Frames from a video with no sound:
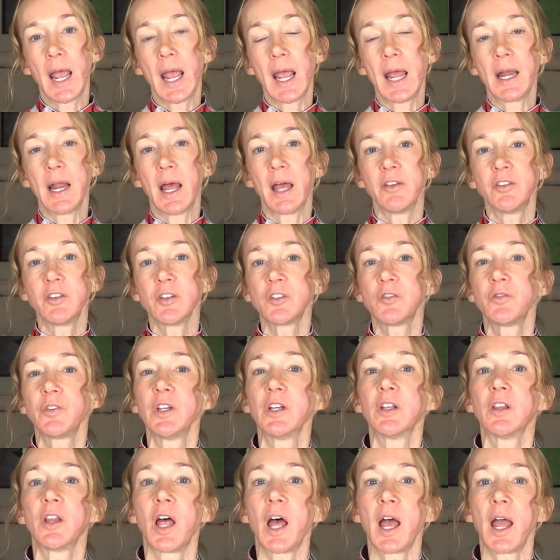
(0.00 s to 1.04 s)
And I just
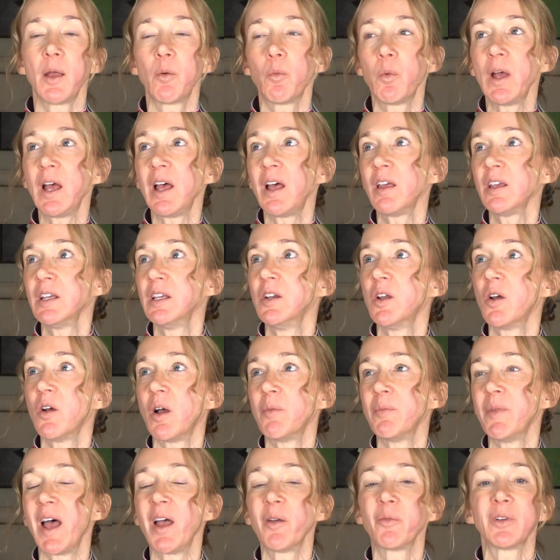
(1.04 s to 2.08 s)
feel like, well, you know,
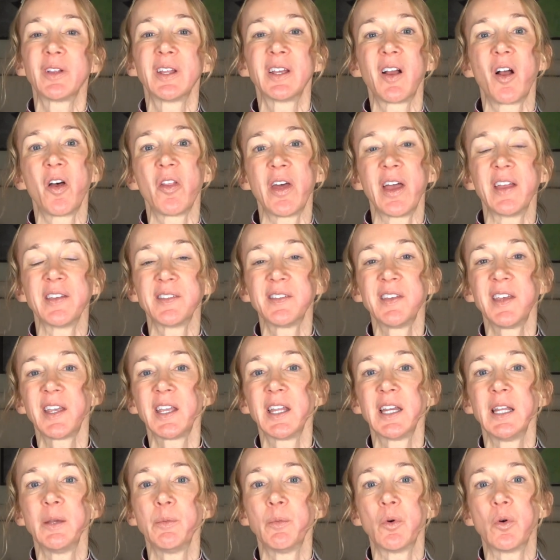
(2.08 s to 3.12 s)
I'm not really all that
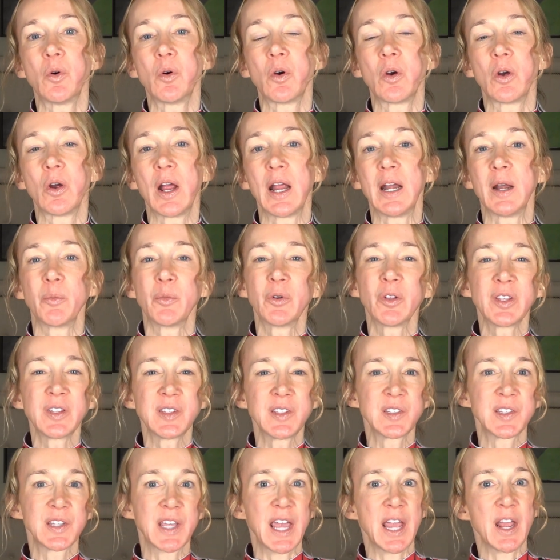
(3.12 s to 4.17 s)
sick anymore and I'm really
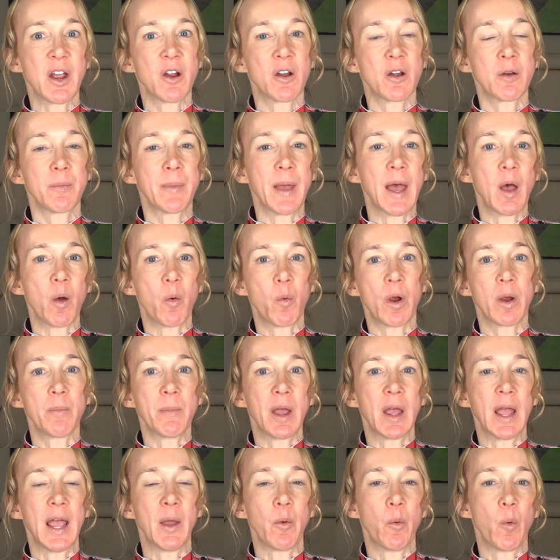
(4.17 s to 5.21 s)
scared about where
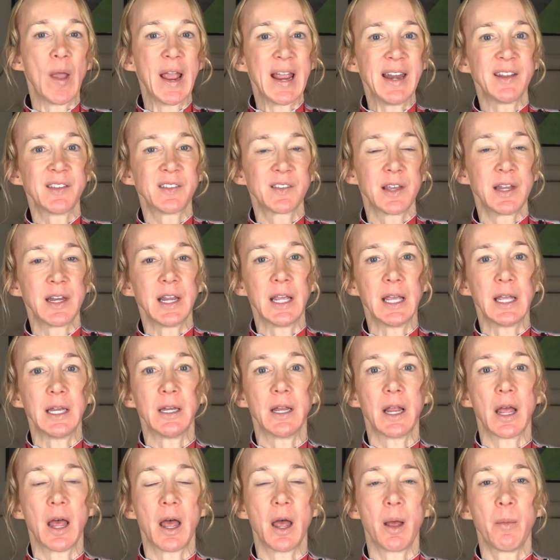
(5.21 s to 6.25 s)
my weight is going to
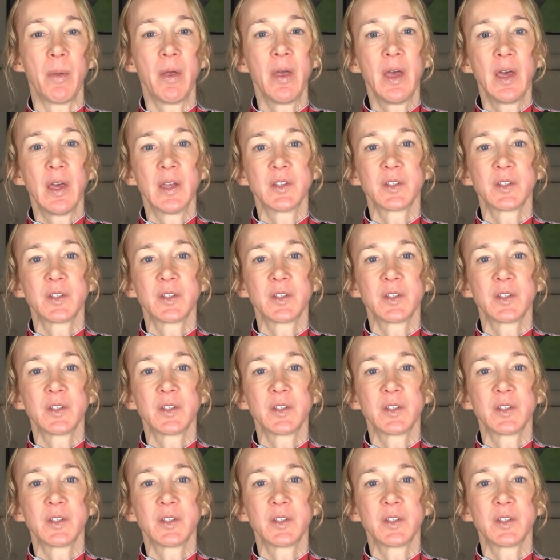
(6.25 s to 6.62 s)
end up.